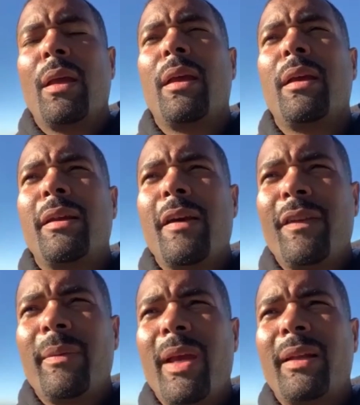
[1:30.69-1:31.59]
He
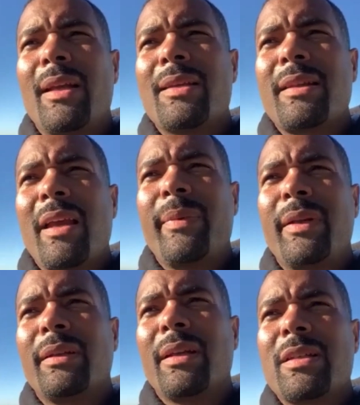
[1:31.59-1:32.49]
definitely made that
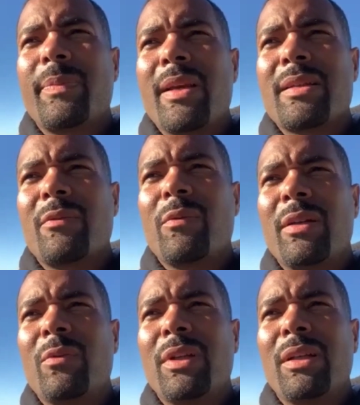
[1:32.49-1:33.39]
statement, especially
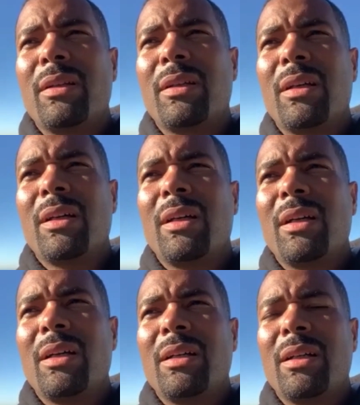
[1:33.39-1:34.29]
winning with a,
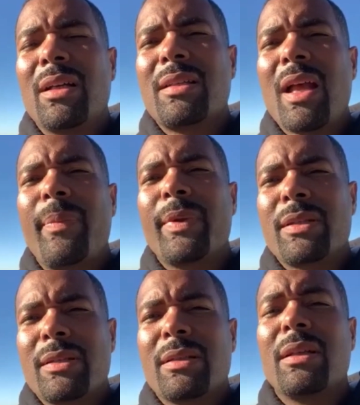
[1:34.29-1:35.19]
a, a
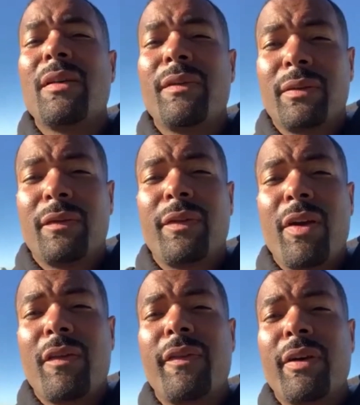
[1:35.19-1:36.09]
stoppage of a
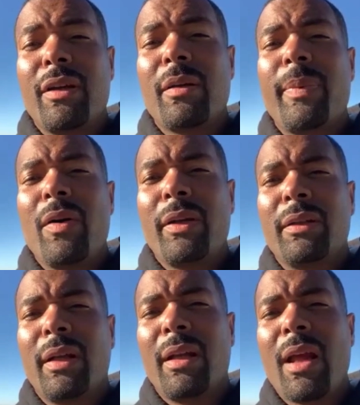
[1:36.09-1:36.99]
very, very good opponent.
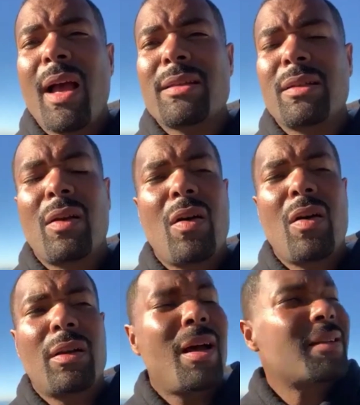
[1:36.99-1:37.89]
And I actually
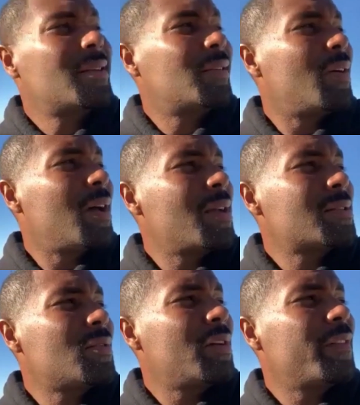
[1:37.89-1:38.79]
called, I actually thought, I
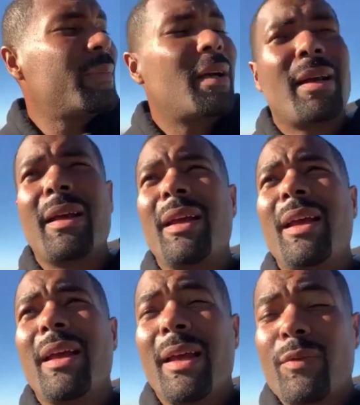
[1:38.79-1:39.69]
actually told everybody that
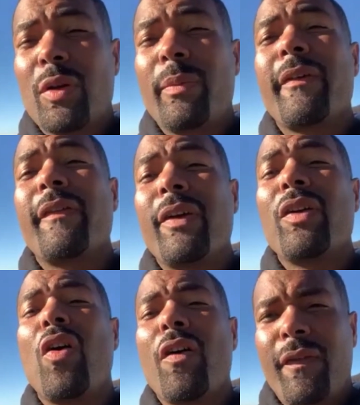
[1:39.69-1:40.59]
it was going to be a very
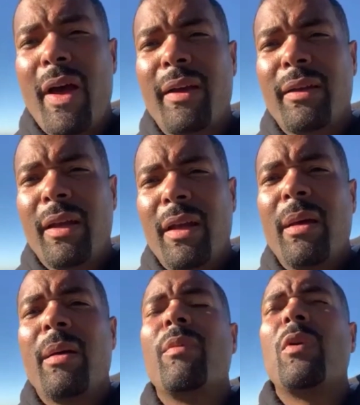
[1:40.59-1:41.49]
hard fight.
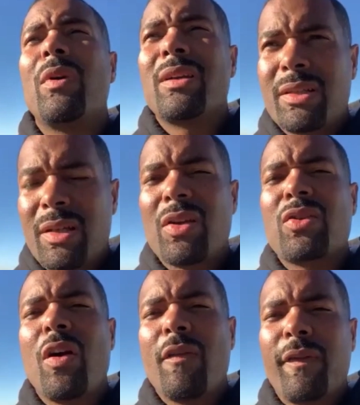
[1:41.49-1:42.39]
But once Terrence
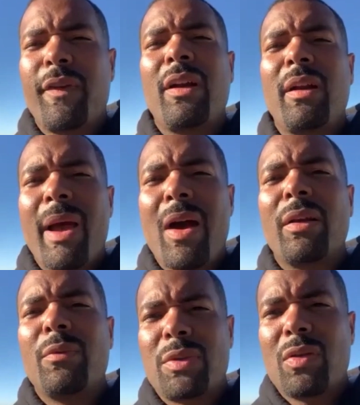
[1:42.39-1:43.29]
Crawford figured him out,
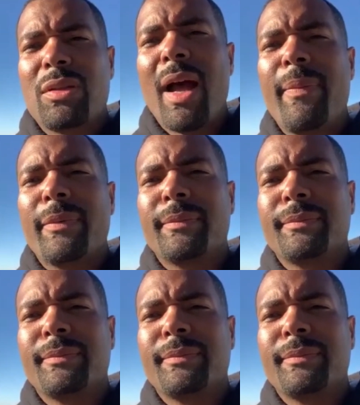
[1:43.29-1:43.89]
he was going to stop him.